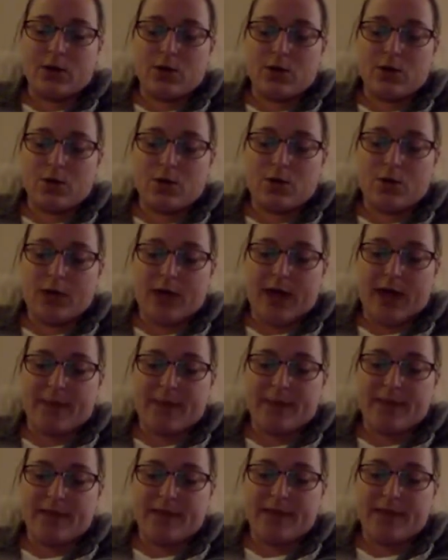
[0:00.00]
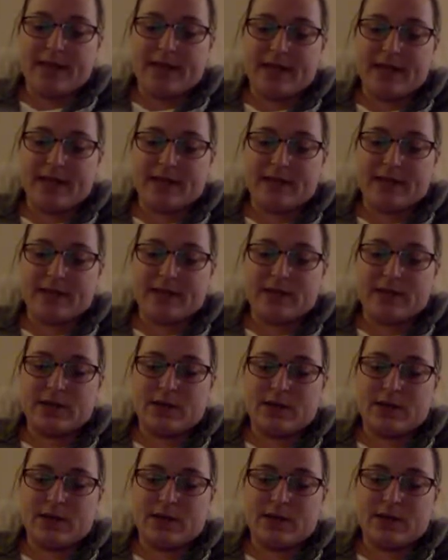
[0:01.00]
What happens is,
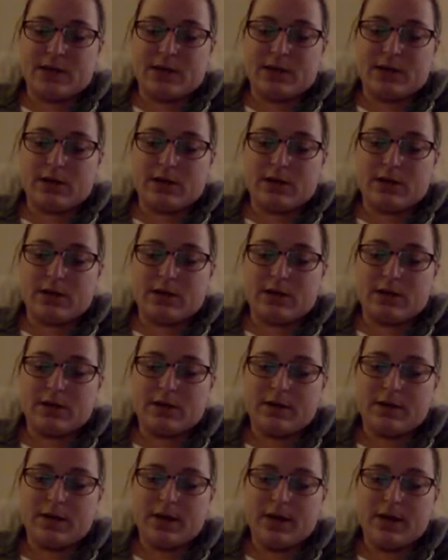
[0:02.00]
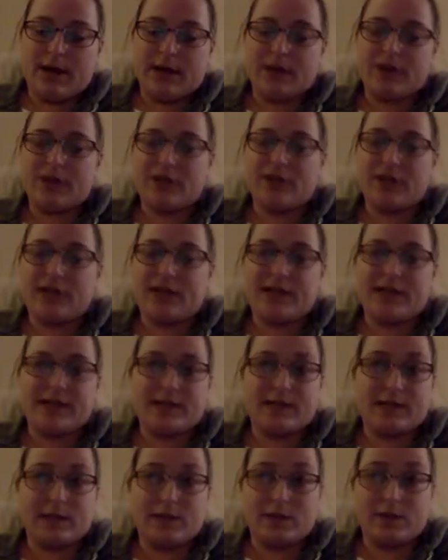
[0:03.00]
I just said I had
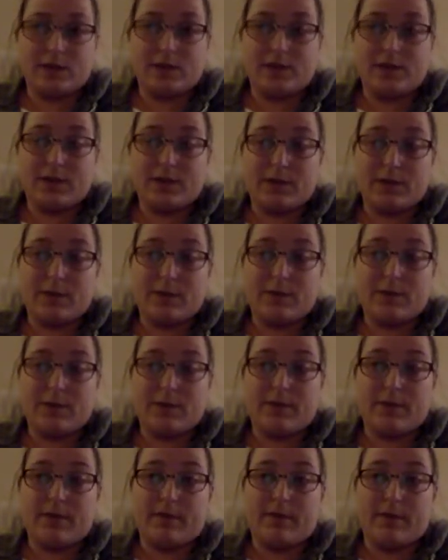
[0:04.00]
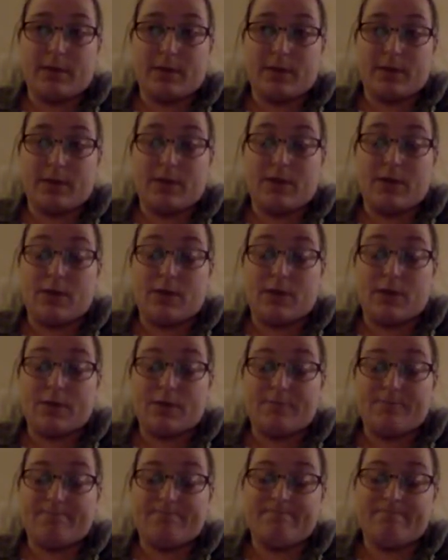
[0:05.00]
600 and something people in my VIP group.
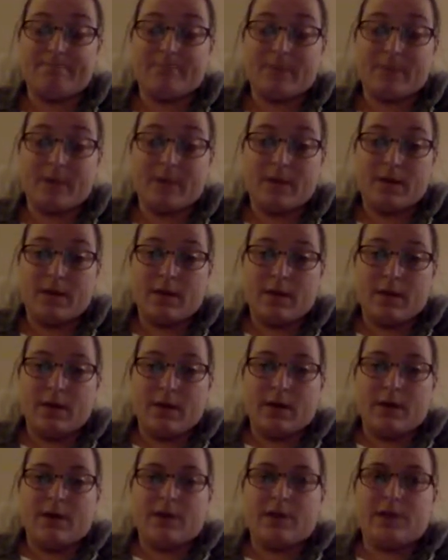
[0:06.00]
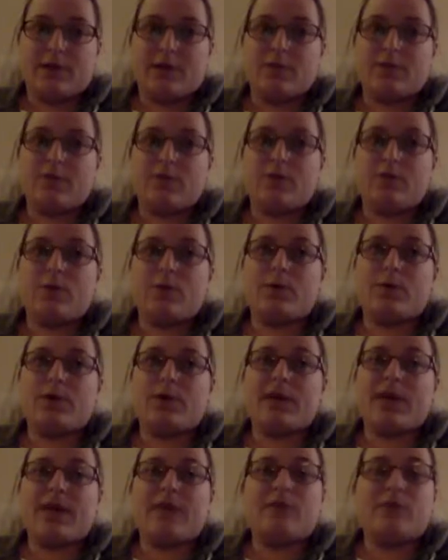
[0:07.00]
Some of you only
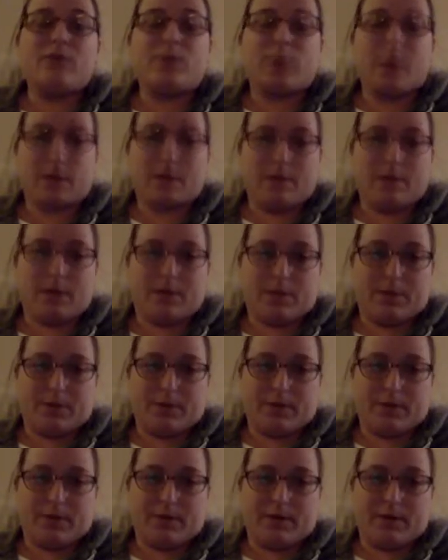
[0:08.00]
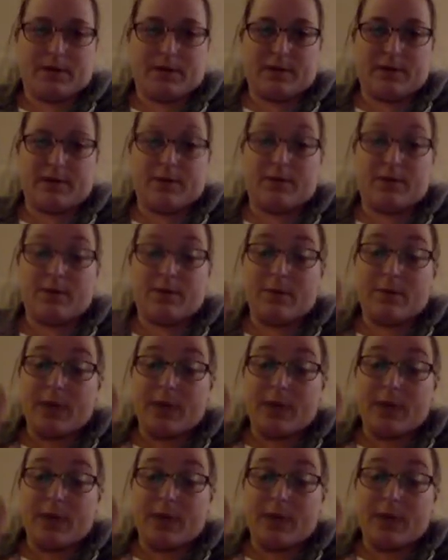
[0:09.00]
have 20 people in your VIP group.